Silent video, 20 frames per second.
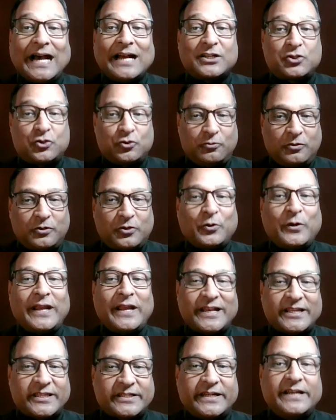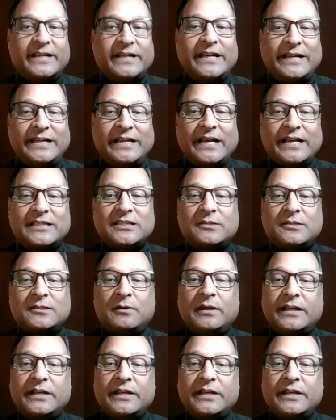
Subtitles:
Yeah, to an extent it does.